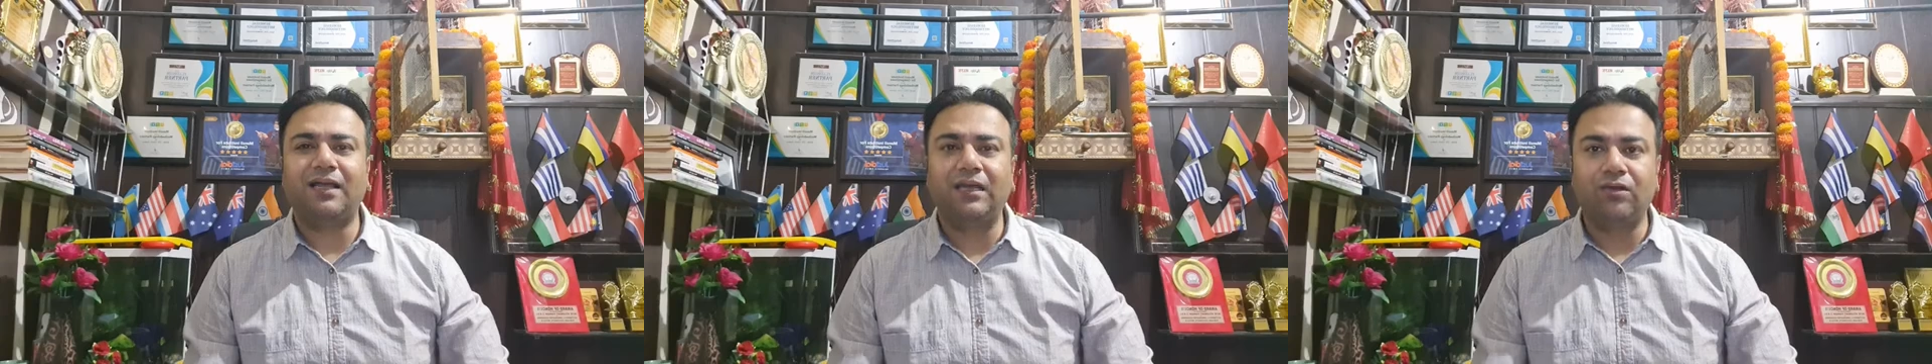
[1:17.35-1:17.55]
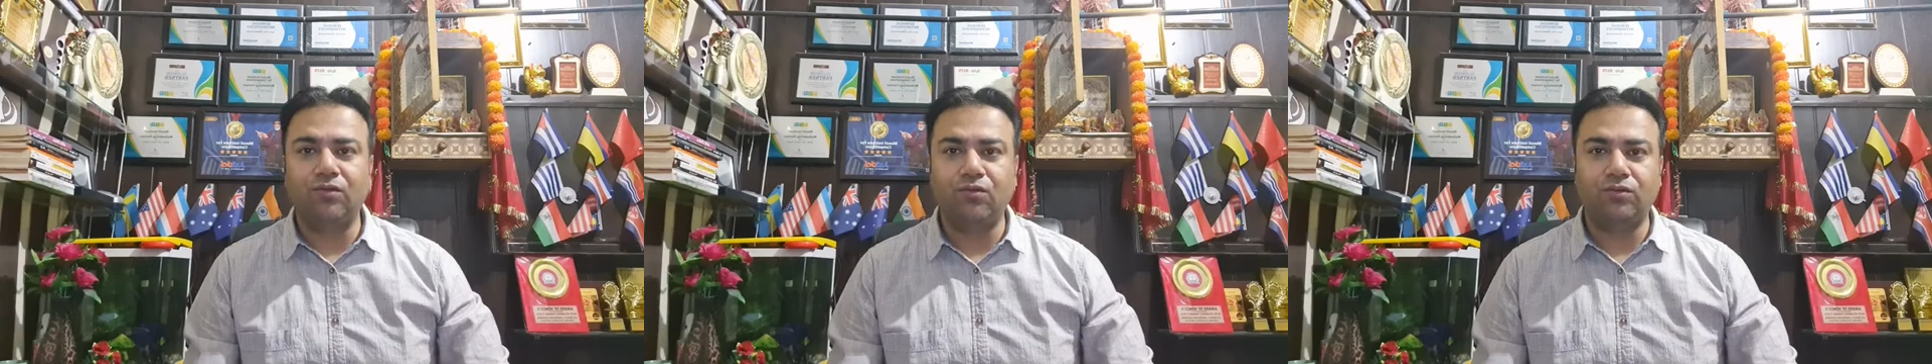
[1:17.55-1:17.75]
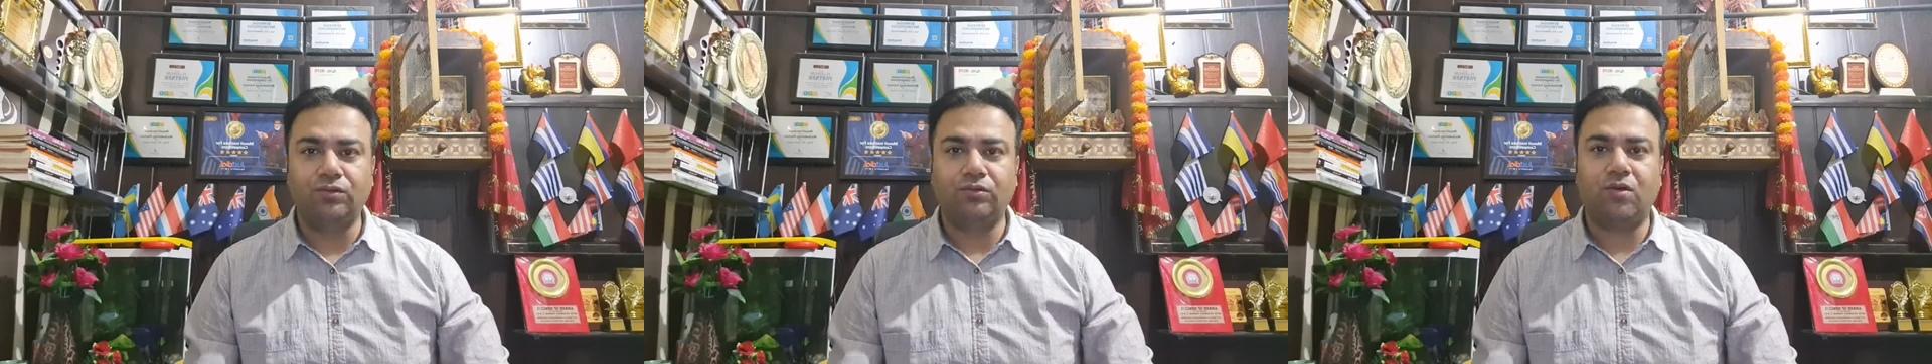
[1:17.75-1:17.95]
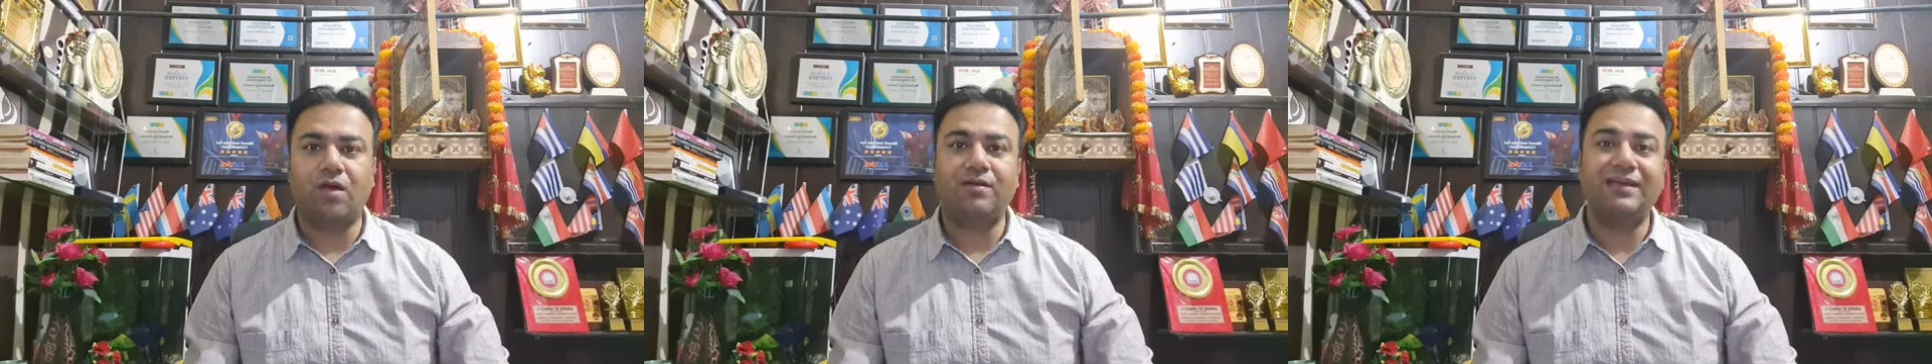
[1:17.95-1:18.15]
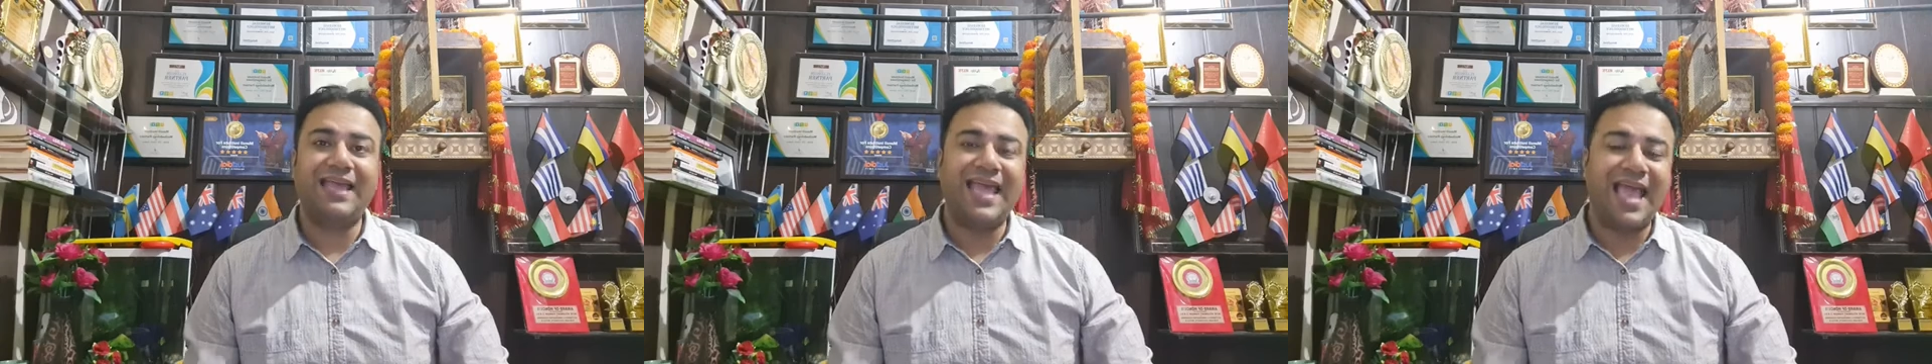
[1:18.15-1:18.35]
a loan
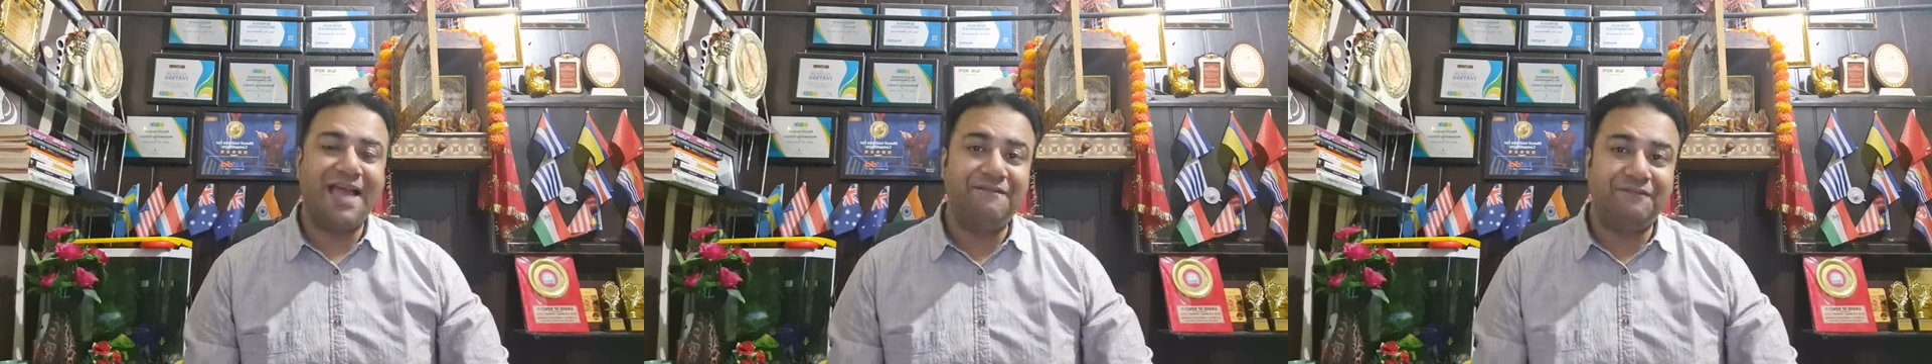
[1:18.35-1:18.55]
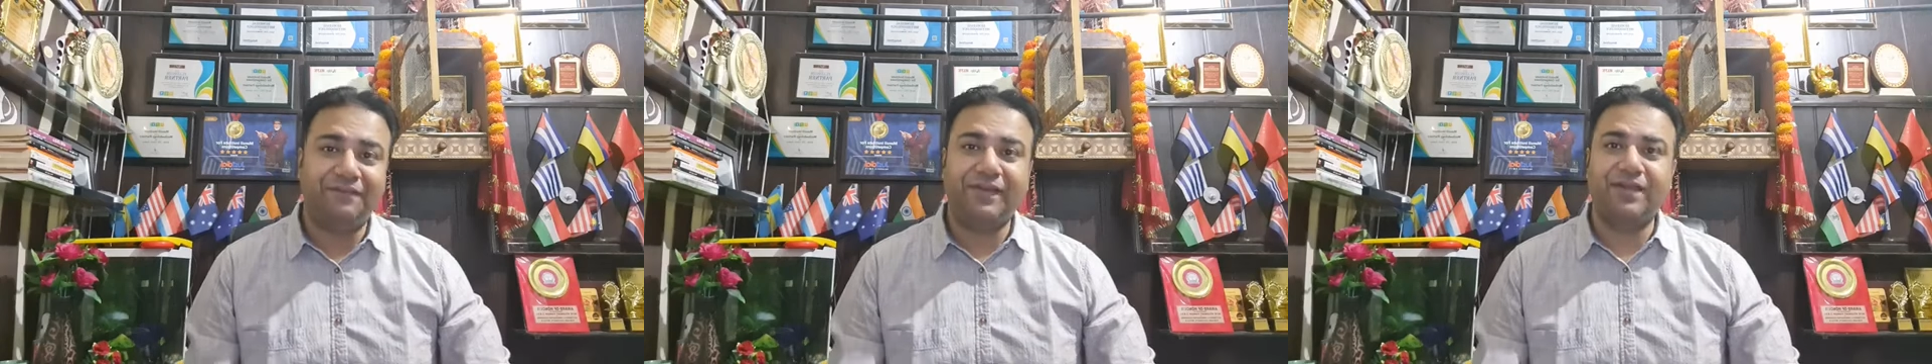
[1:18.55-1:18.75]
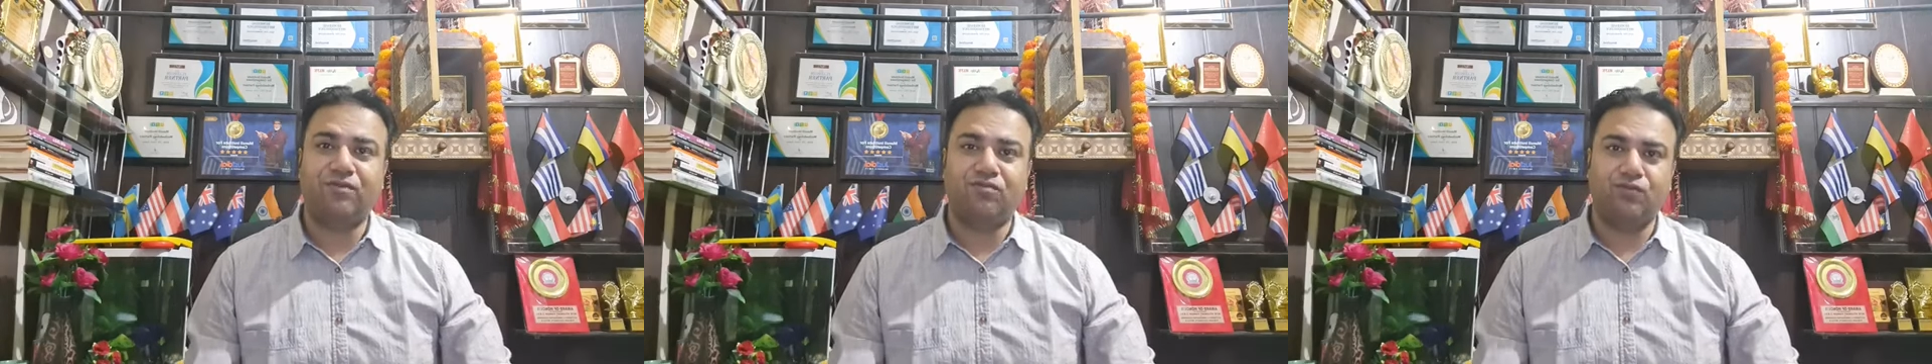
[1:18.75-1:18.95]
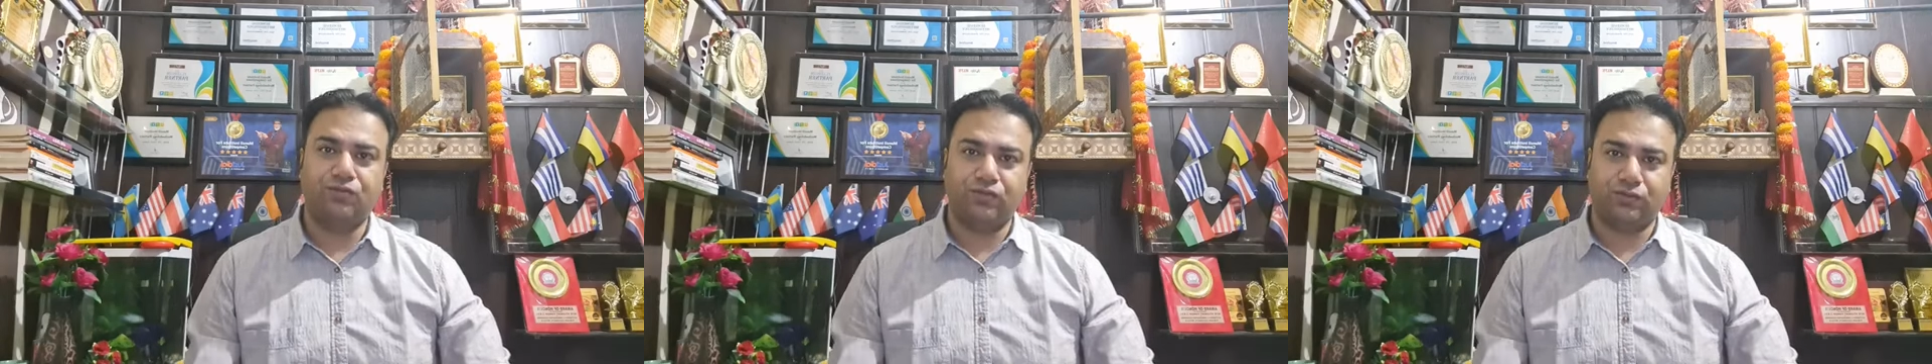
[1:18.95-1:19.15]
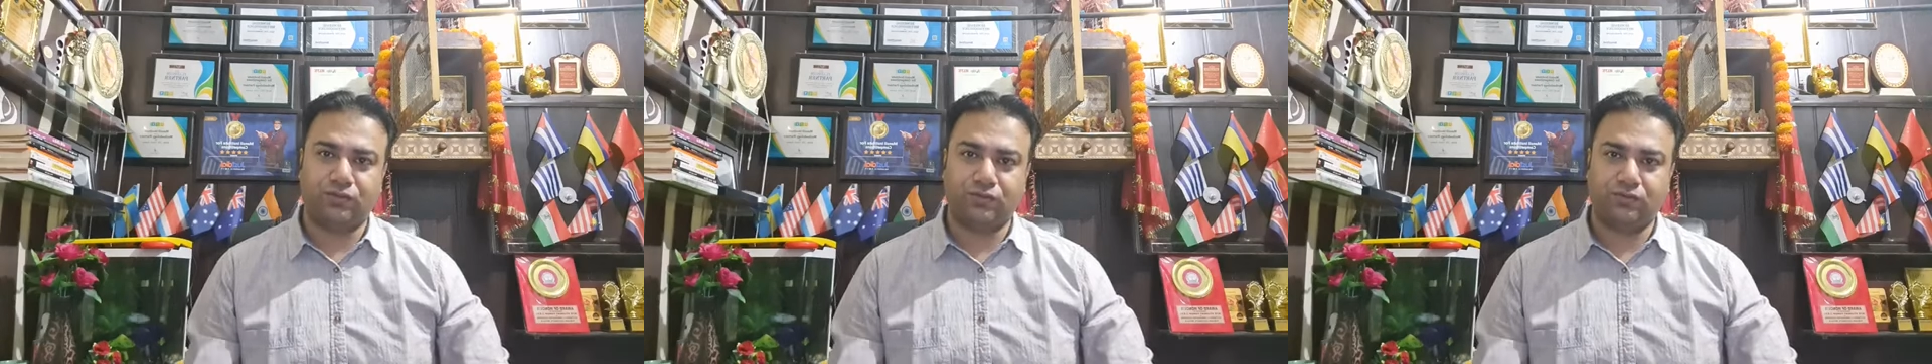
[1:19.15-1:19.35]
on every
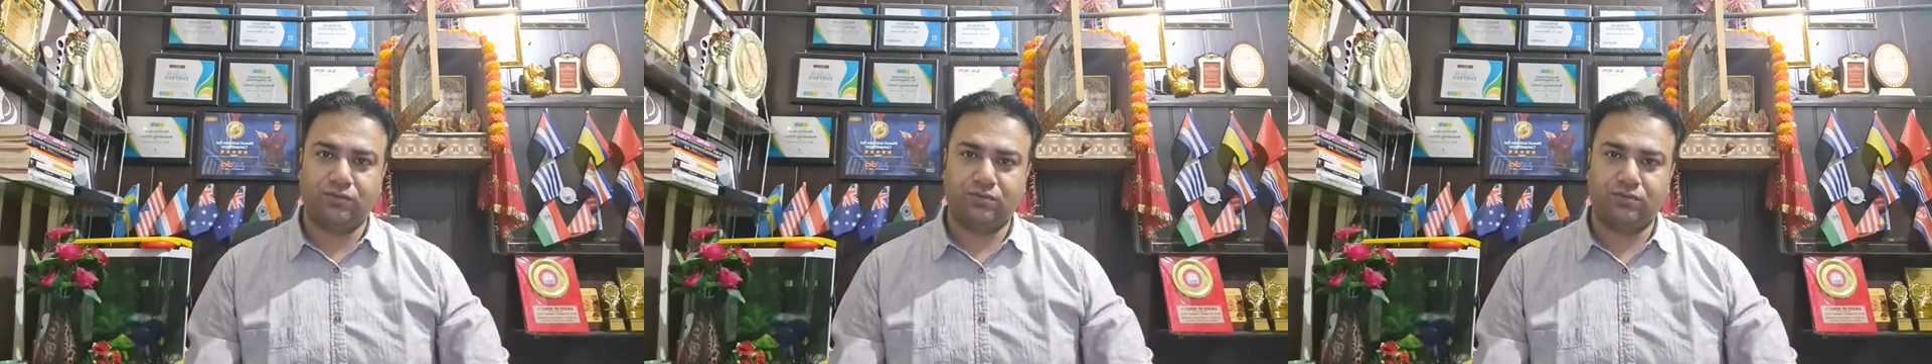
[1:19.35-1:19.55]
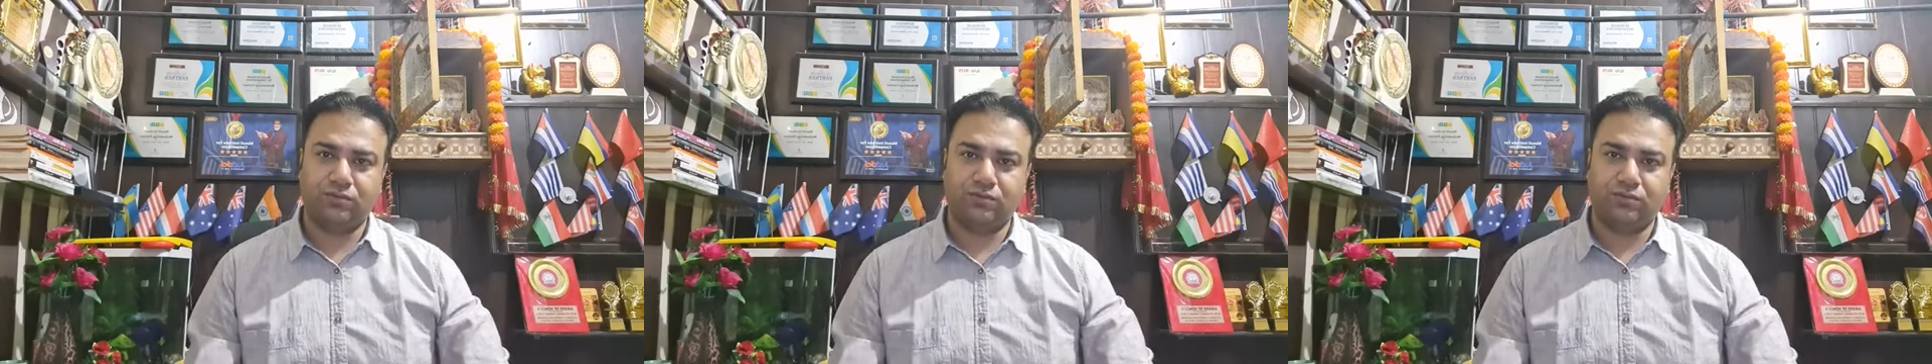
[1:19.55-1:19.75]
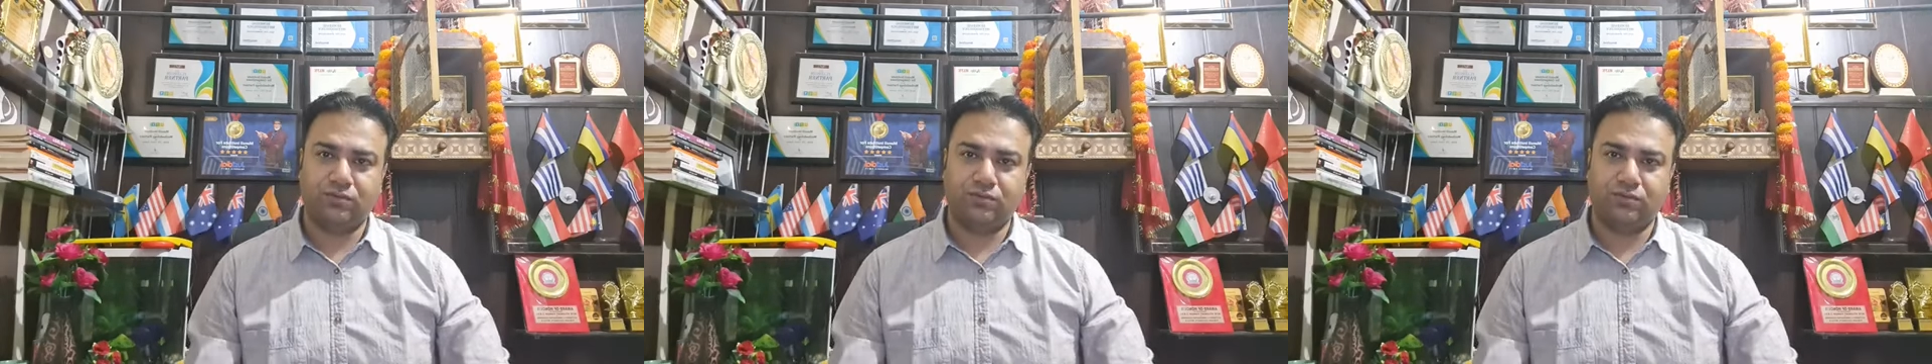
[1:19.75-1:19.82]
course.